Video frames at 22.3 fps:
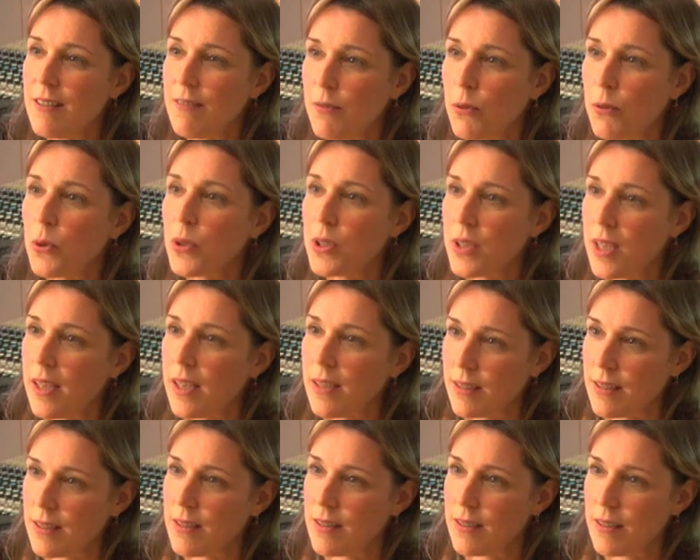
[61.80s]

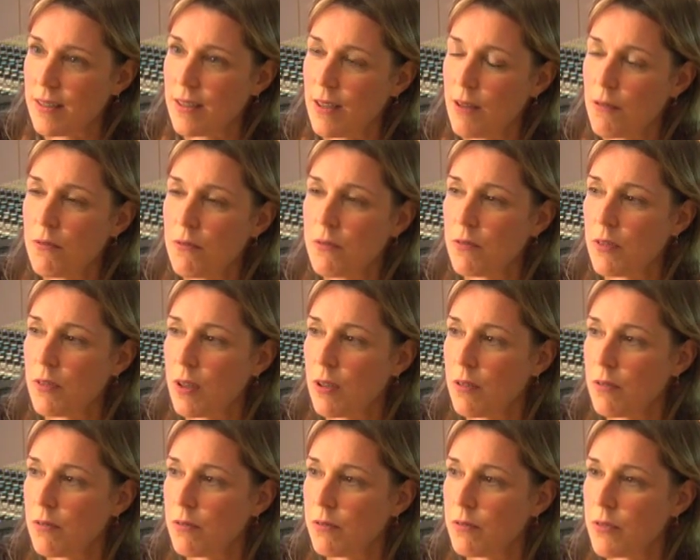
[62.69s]
vortex of
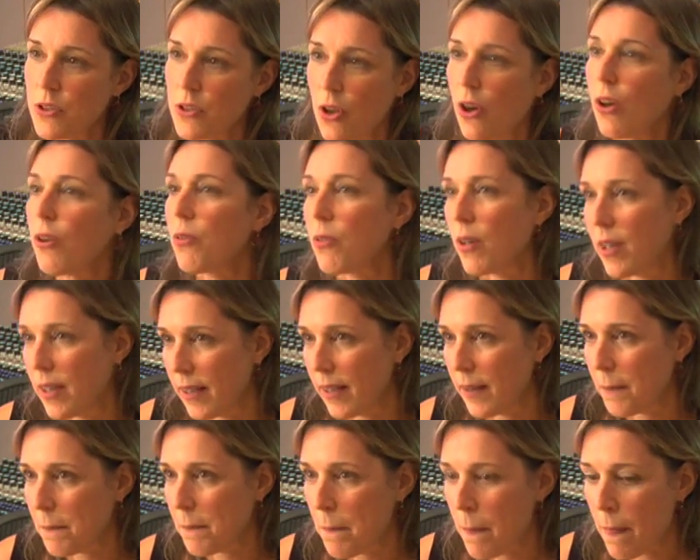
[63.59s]

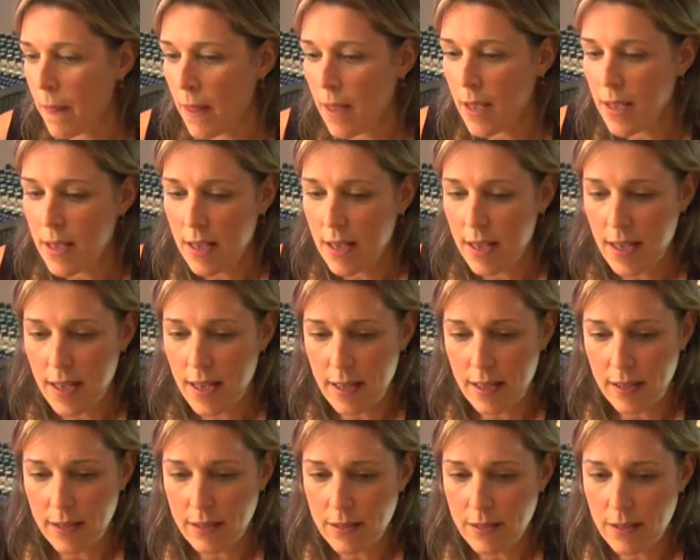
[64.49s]
songwriting.
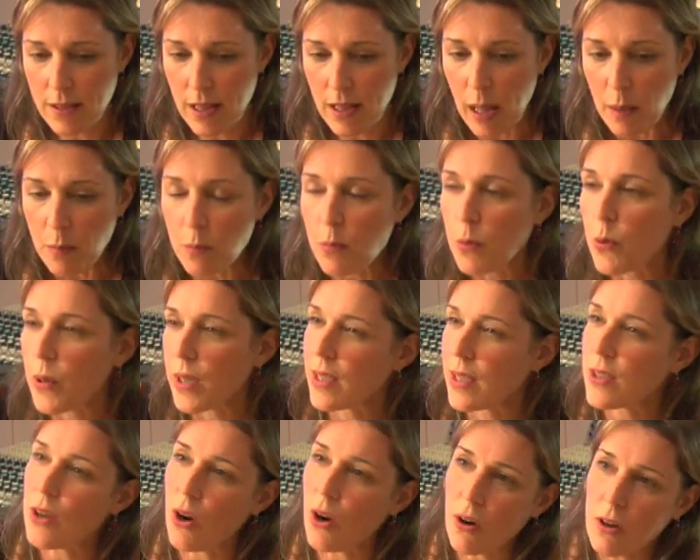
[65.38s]
And that
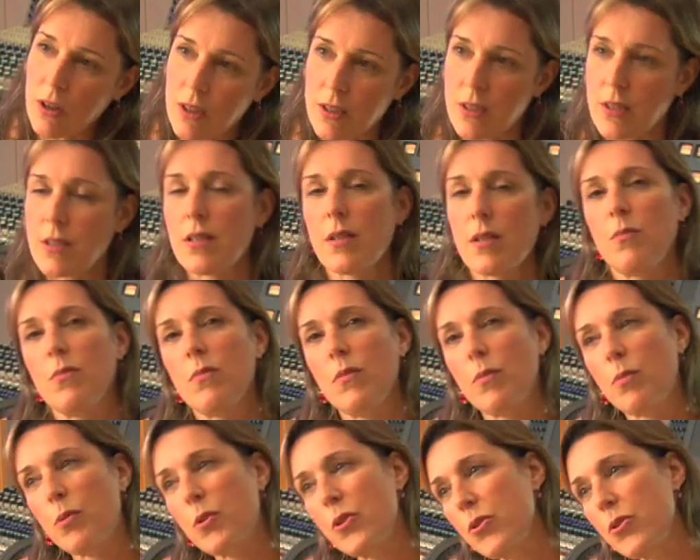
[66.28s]
brings artists
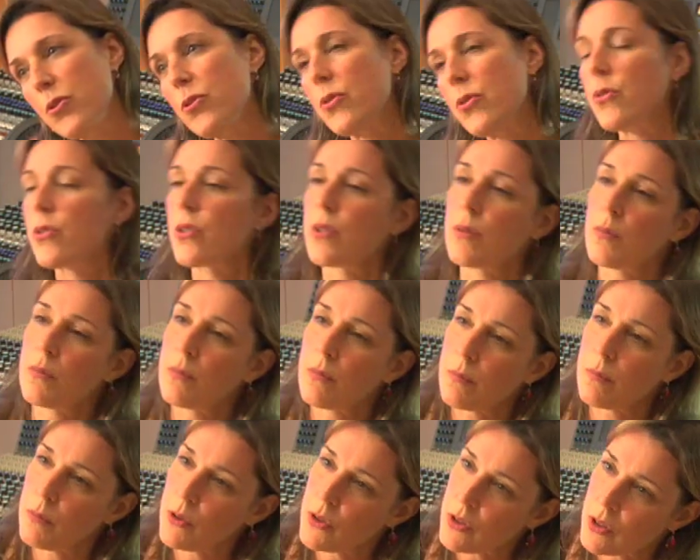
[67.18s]
and producers and
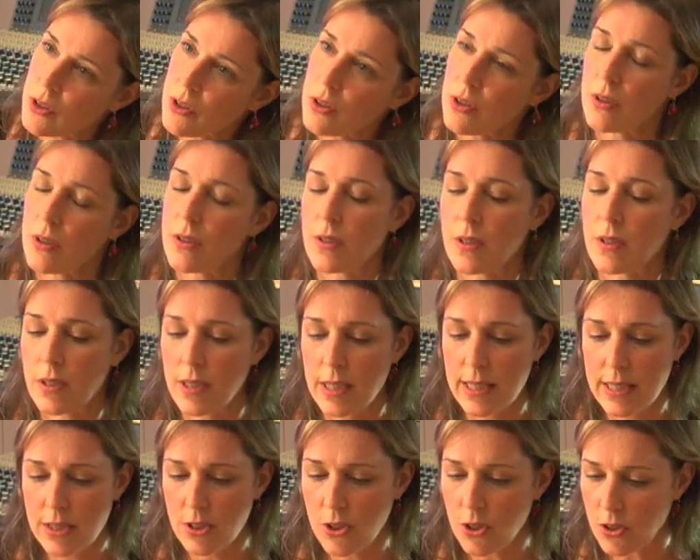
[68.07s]
musicians, and
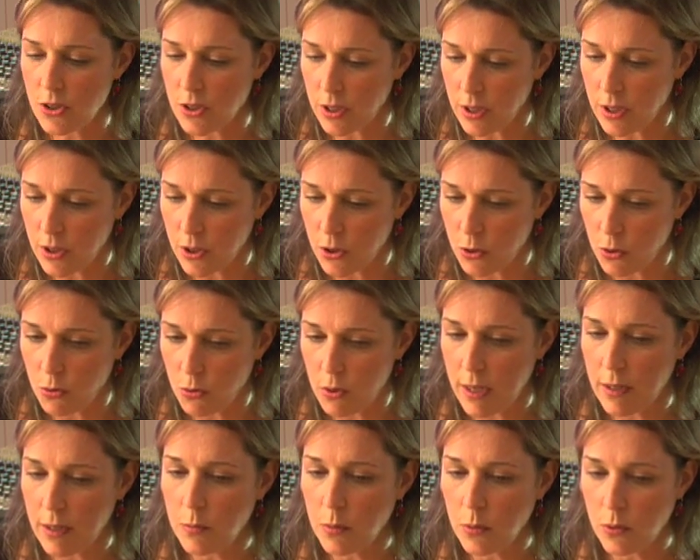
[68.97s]
it's just an
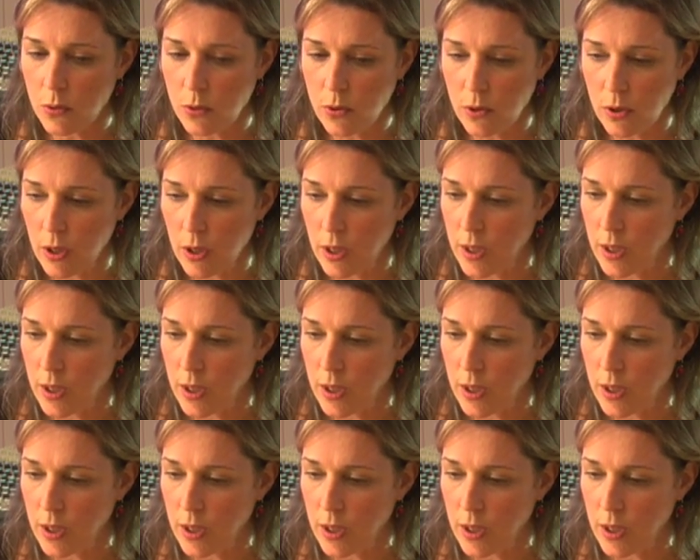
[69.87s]
incredible